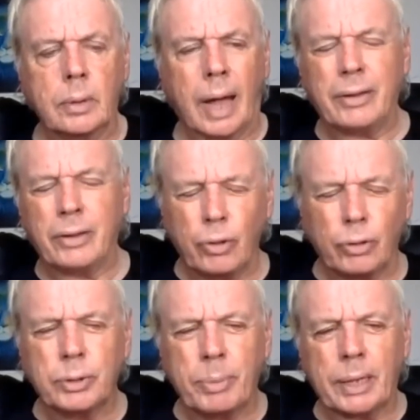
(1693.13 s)
I'd
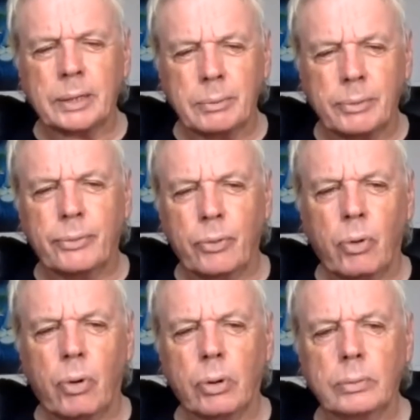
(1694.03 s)
thought about it
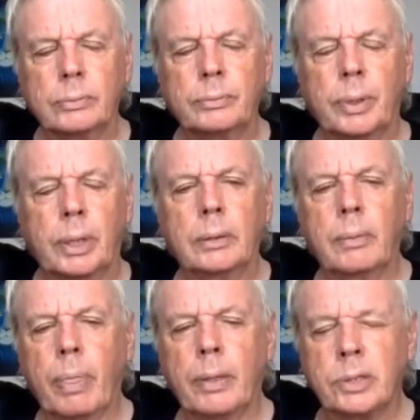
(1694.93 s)
before, but
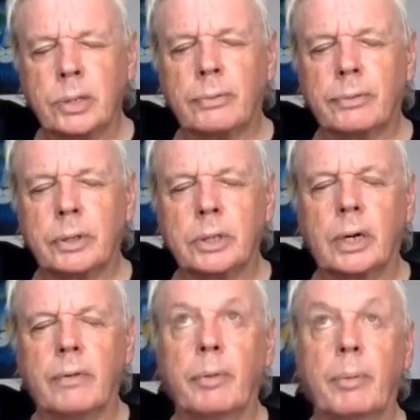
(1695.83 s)
just after the
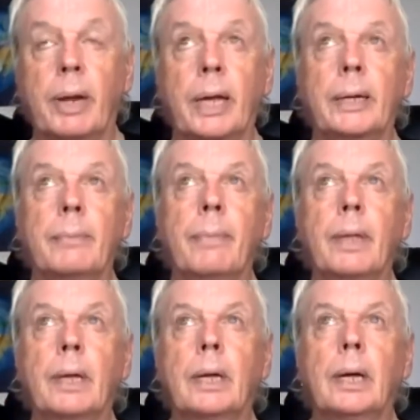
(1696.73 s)
turn of the millennium,
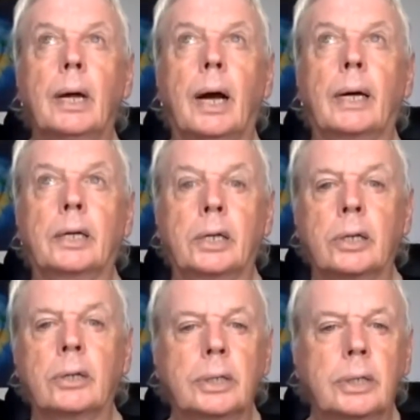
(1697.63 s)
I
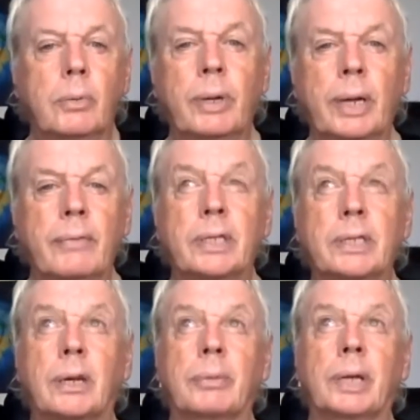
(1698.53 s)
concluded that we live in
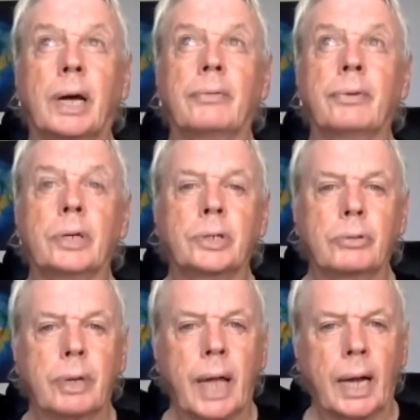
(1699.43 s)
some kind of virtual
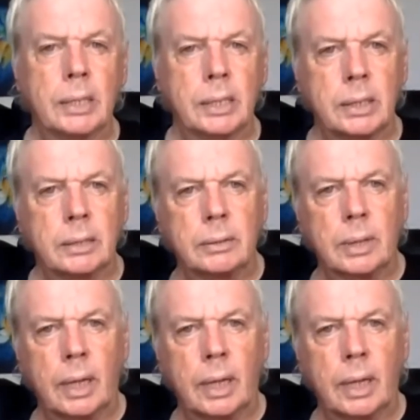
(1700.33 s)
reality.